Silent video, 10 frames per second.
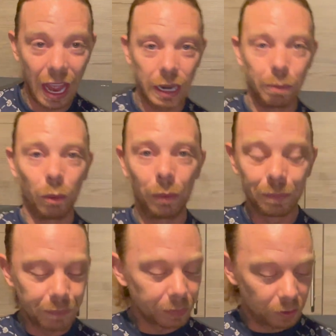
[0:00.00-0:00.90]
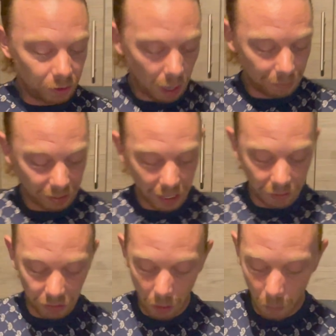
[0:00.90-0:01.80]
edible. Do you know what I'm saying?
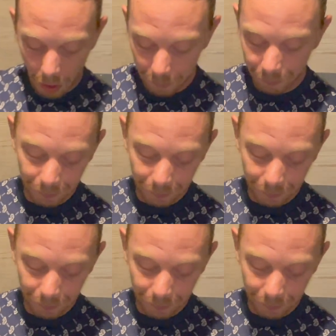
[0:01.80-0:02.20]
So